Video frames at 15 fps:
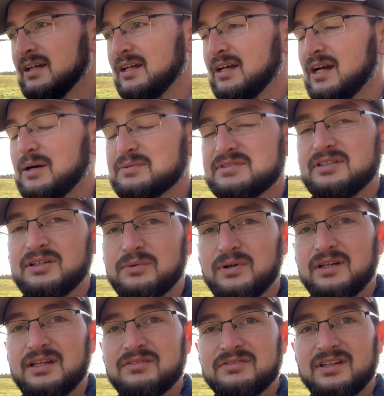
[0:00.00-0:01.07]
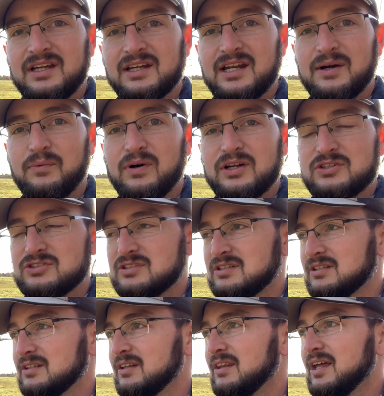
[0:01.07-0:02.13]
I was here one evening and I watched
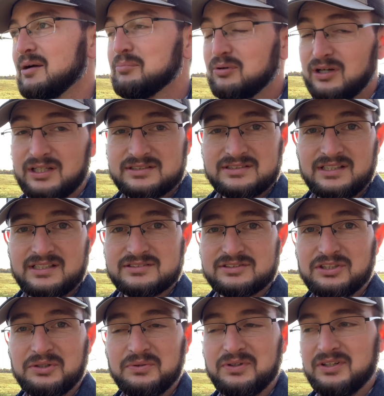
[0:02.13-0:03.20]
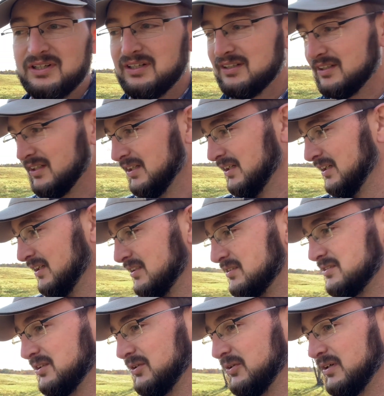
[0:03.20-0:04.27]
that process go on.
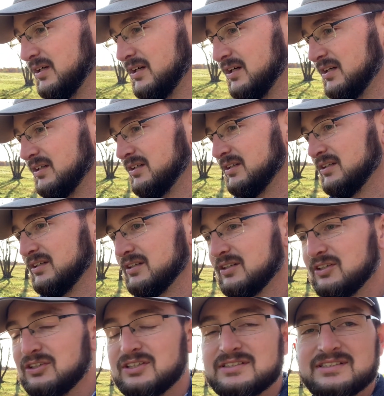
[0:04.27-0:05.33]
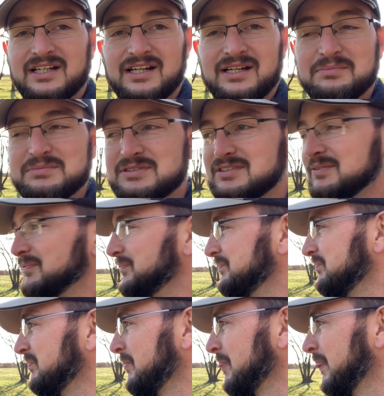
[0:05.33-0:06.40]
So good times.
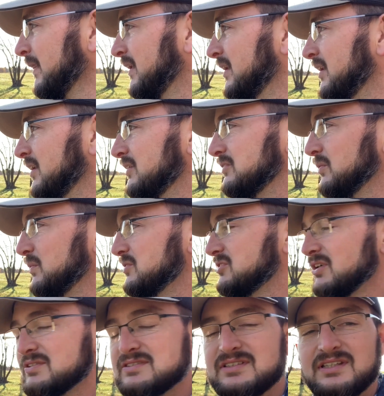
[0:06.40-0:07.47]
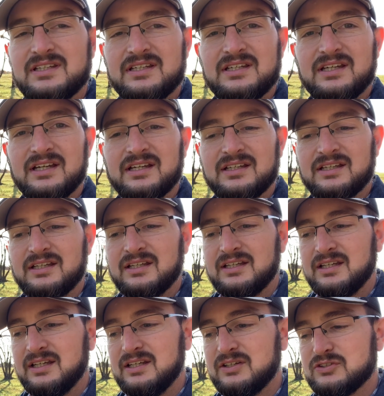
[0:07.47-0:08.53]
So we shall see
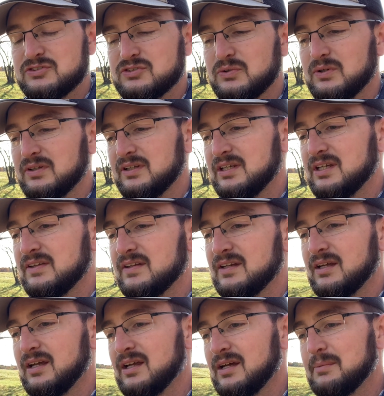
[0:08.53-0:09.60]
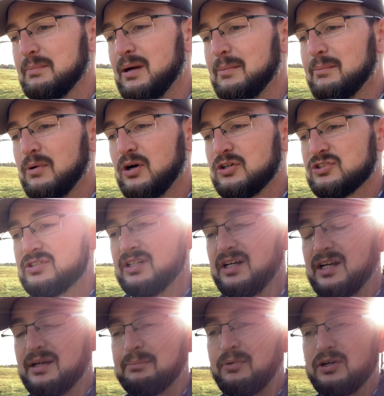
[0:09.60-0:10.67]
here shortly, about March
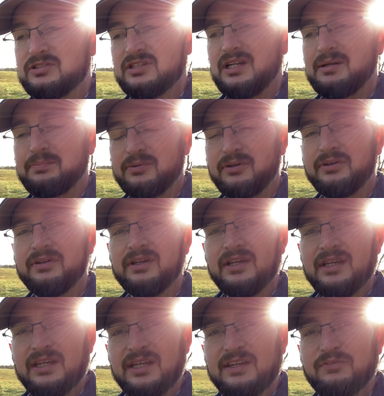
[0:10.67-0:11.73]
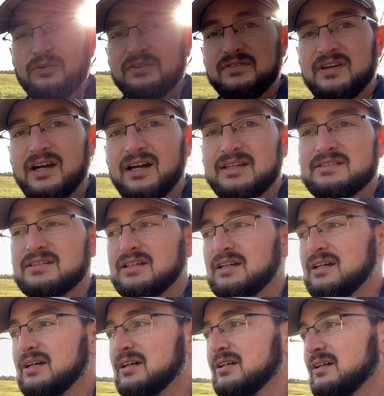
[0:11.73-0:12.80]
time, March, April, if we've got
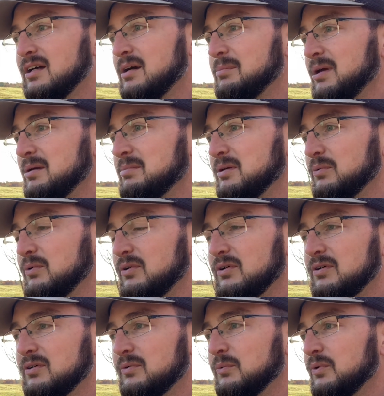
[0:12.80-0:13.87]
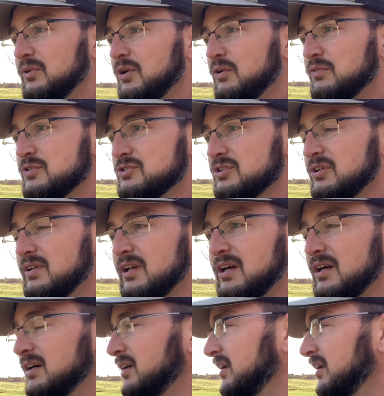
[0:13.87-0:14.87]
a baby. We'll know for sure there.